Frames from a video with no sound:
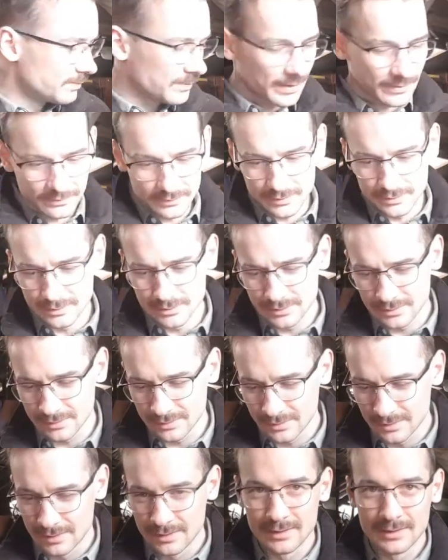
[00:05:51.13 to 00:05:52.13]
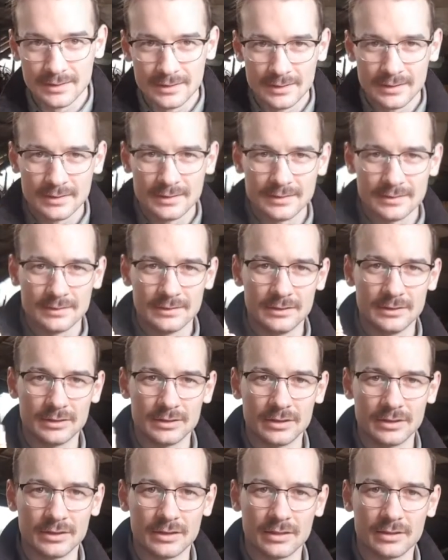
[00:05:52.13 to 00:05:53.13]
bevelers, you
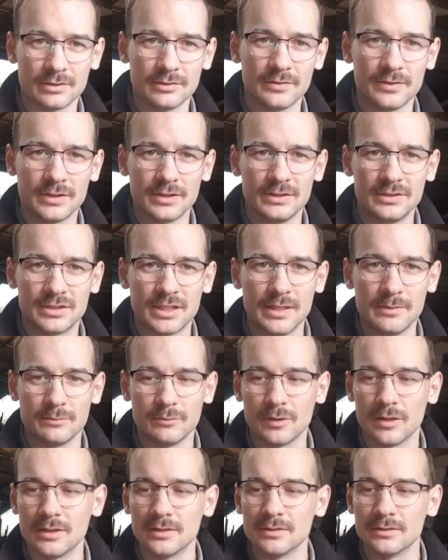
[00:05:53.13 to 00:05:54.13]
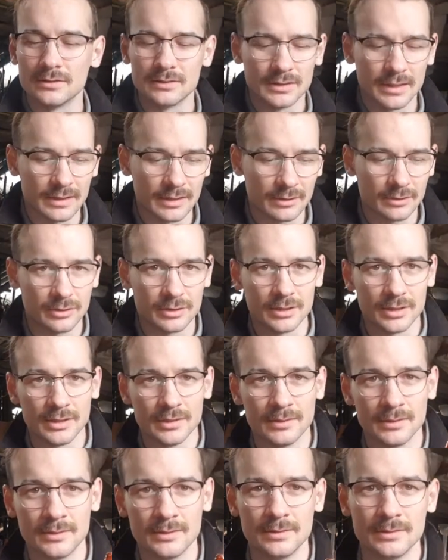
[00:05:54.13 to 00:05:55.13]
know, I got a very cheap one and I got a
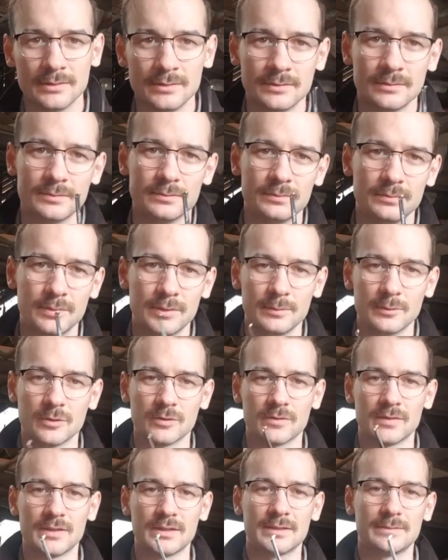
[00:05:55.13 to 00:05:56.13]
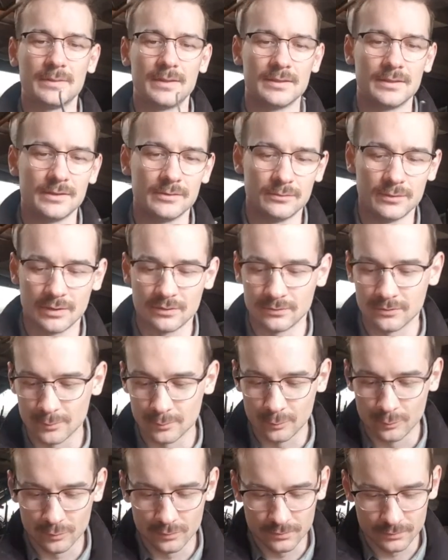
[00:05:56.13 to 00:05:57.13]
bit more of an expensive one
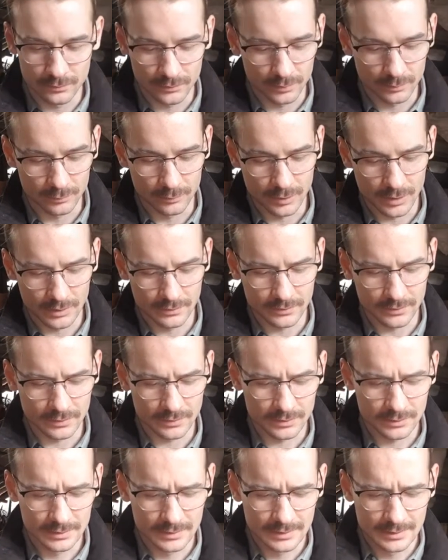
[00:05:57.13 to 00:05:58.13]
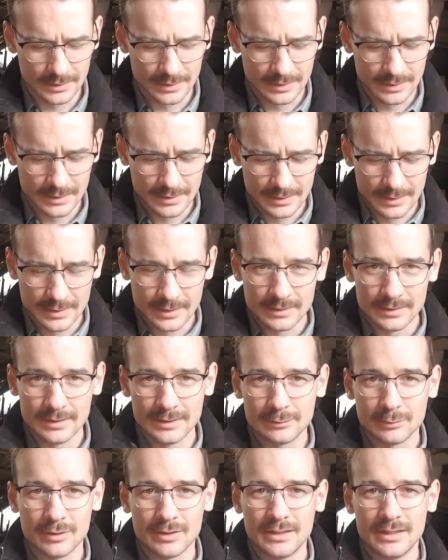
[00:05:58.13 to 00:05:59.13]
from Weaver.
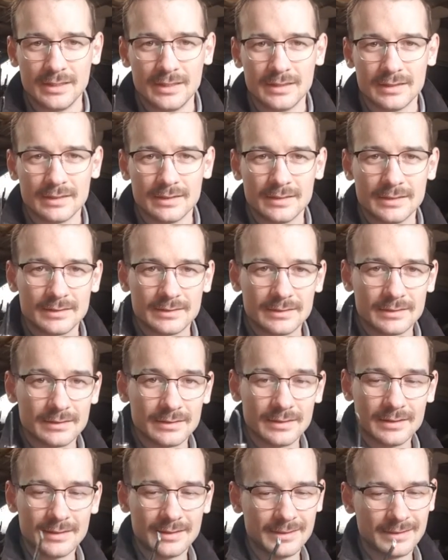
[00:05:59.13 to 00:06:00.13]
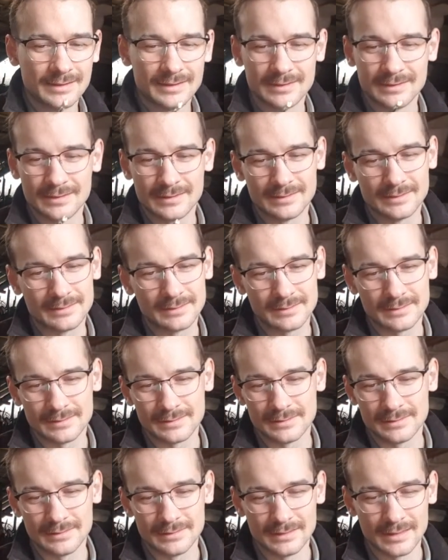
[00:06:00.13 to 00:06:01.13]
This one here, this
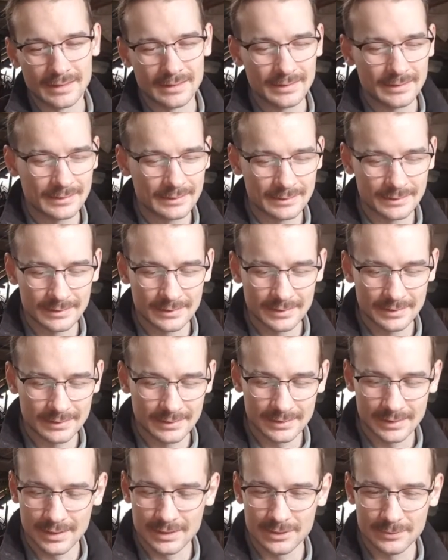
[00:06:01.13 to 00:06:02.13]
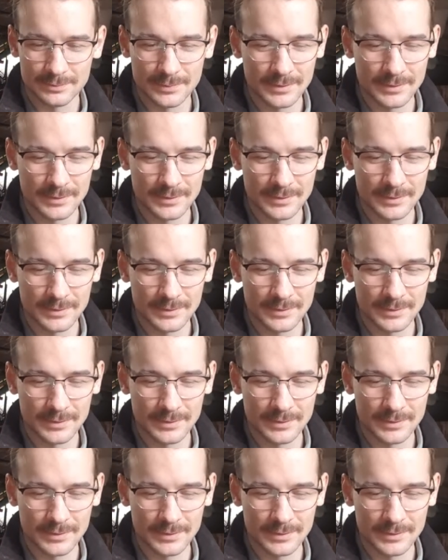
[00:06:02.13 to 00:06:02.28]
edge